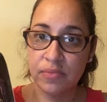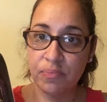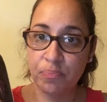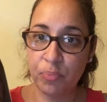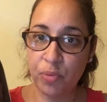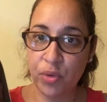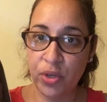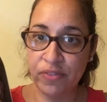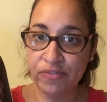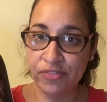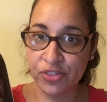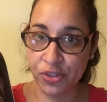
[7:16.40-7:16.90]

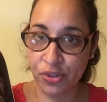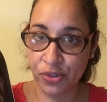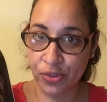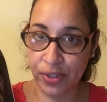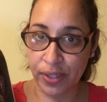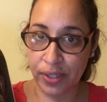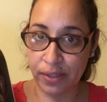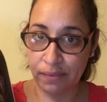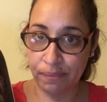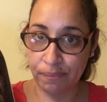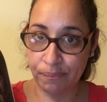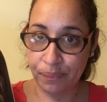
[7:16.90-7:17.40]
beef
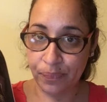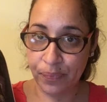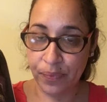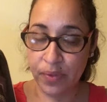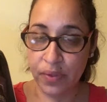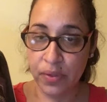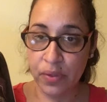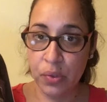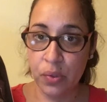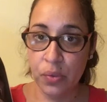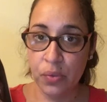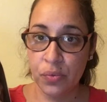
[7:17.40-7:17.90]
jerky.
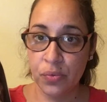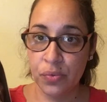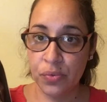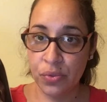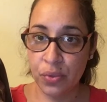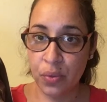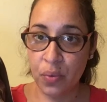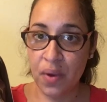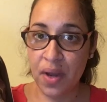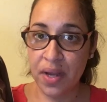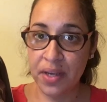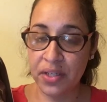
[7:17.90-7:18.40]

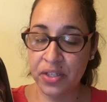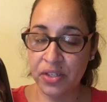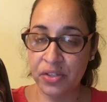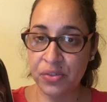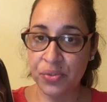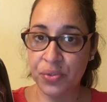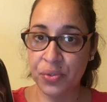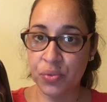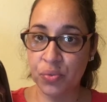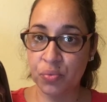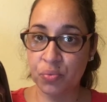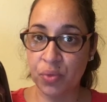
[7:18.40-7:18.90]
So I
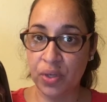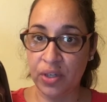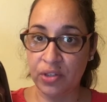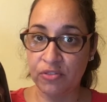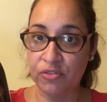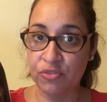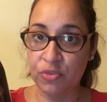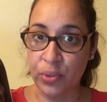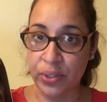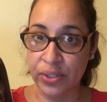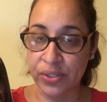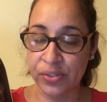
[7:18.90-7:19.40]
use
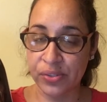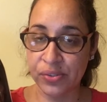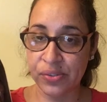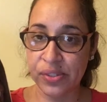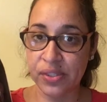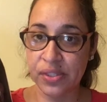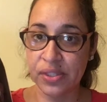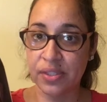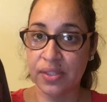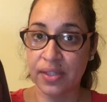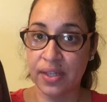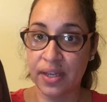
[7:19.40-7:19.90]

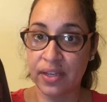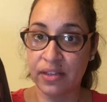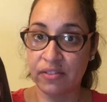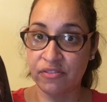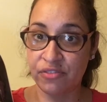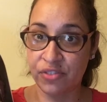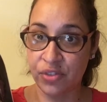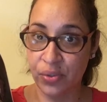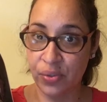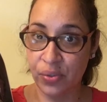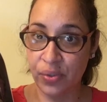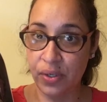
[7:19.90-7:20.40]
reinforcers like
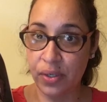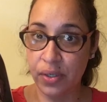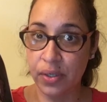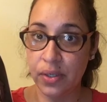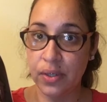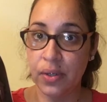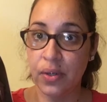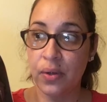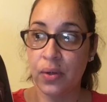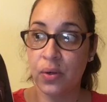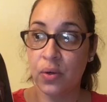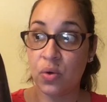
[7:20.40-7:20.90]
food
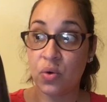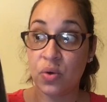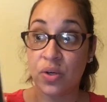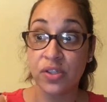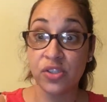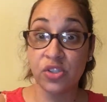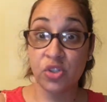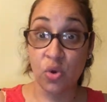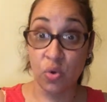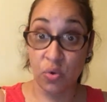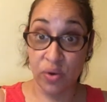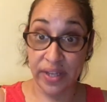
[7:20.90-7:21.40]
or
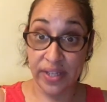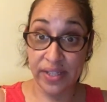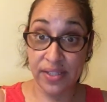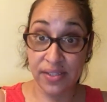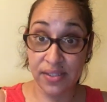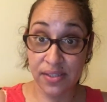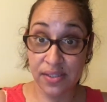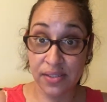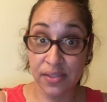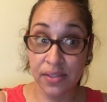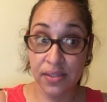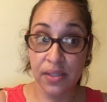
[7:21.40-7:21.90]

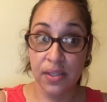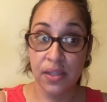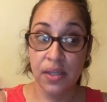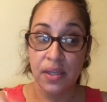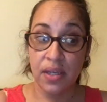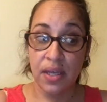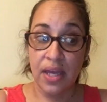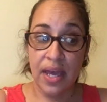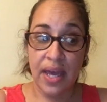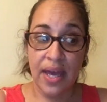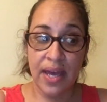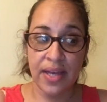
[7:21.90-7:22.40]
toys
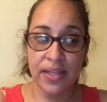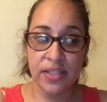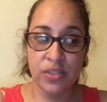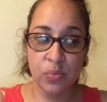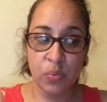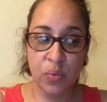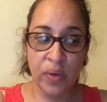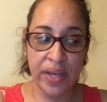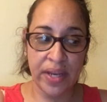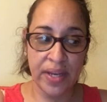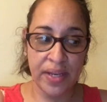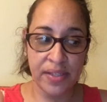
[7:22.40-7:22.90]
as
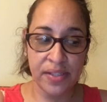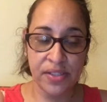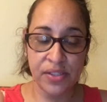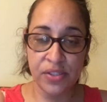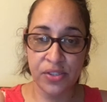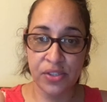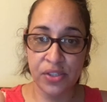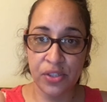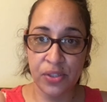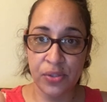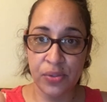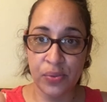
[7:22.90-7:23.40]
ways
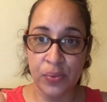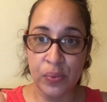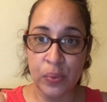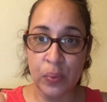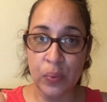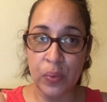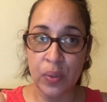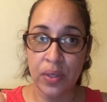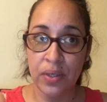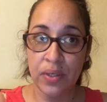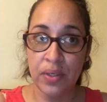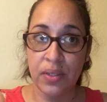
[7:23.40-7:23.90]

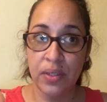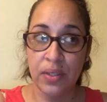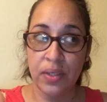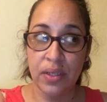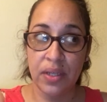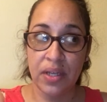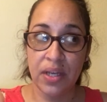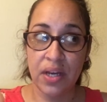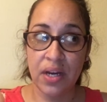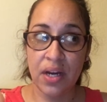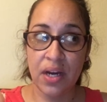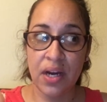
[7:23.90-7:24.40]
to
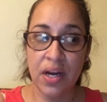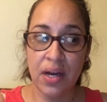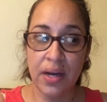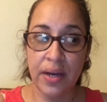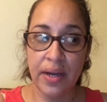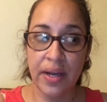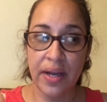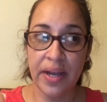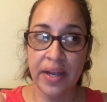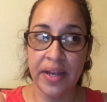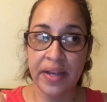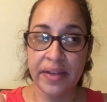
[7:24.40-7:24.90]

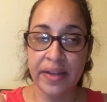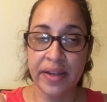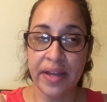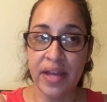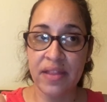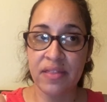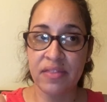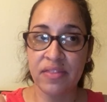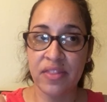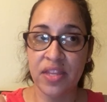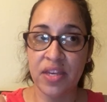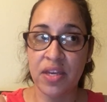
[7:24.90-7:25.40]

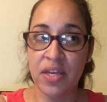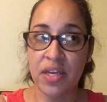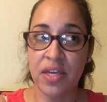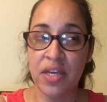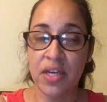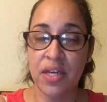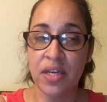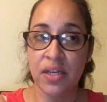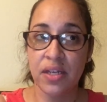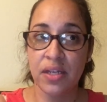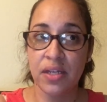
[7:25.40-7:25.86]
get the